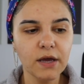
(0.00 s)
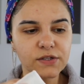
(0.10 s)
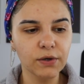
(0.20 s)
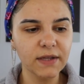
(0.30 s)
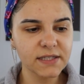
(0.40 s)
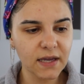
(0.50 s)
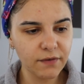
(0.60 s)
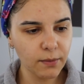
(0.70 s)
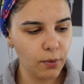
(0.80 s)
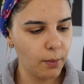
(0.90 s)
So let's give
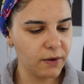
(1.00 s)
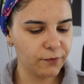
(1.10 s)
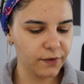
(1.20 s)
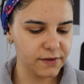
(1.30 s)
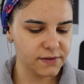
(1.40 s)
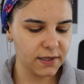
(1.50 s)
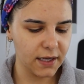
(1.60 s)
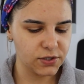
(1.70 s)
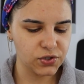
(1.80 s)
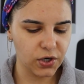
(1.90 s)
it a moment for this to
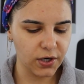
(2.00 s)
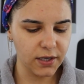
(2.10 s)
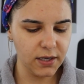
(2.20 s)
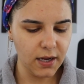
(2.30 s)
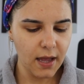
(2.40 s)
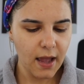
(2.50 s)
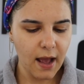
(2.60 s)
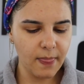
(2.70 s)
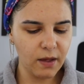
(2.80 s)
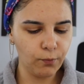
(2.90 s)
get started
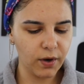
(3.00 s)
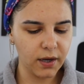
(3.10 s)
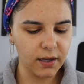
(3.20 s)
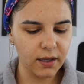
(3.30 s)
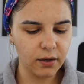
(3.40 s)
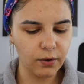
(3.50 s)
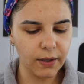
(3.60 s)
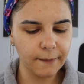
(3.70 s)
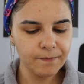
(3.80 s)
and then we're gonna get going.